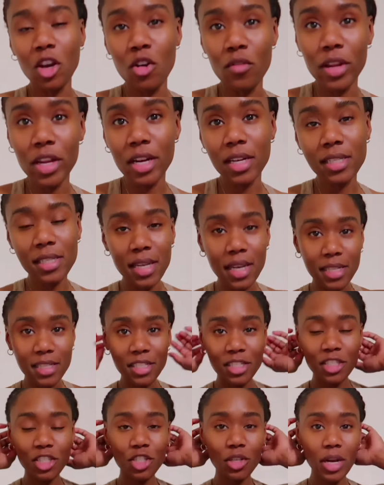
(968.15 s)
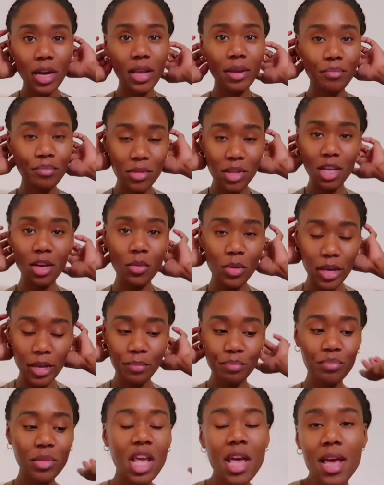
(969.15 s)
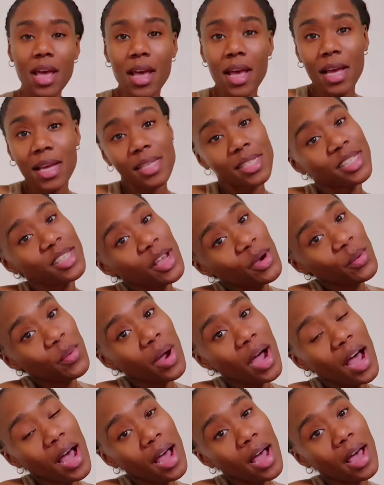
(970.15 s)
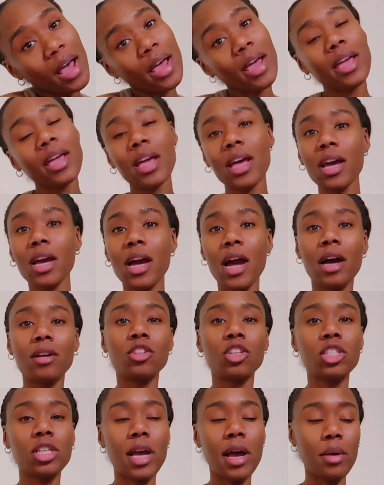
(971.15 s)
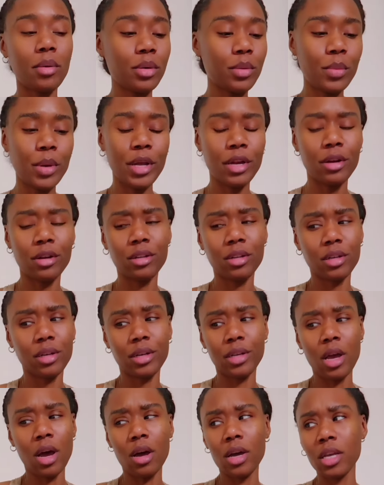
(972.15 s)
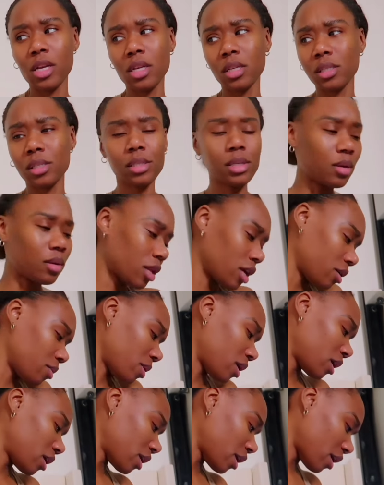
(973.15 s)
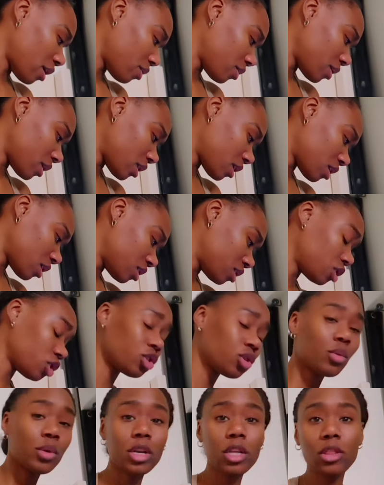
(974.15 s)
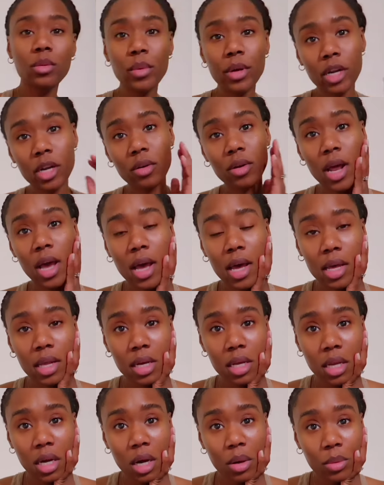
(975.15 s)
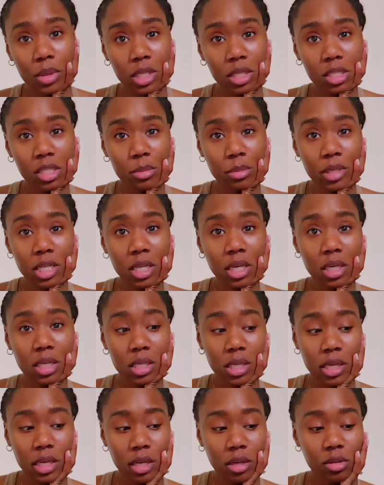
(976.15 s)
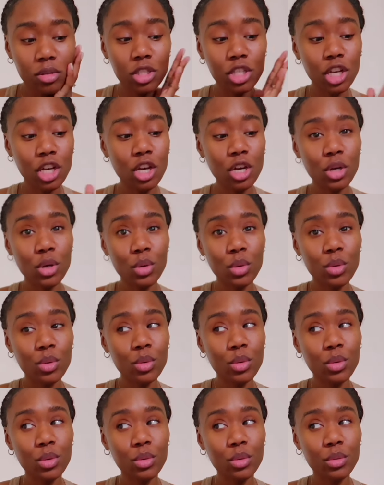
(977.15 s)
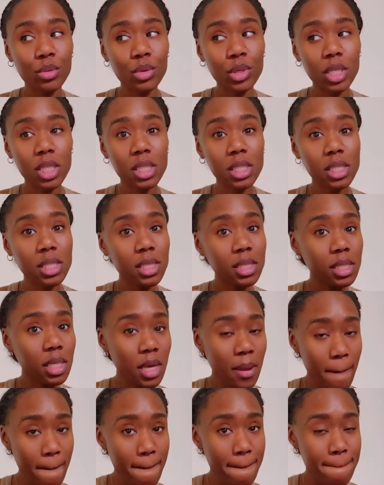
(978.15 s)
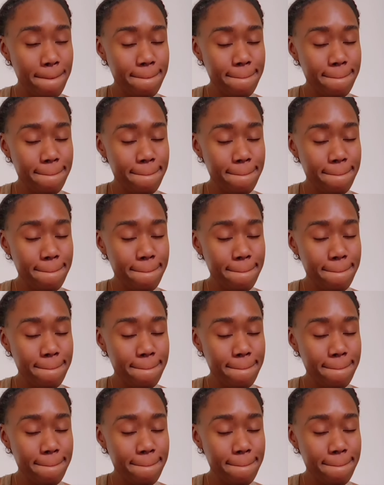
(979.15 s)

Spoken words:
Over here texting Trey. Anyway, so I got out the shower way earlier, y'all. It is so late right now. It is 23:09, and I really should be laying down to go to sleep.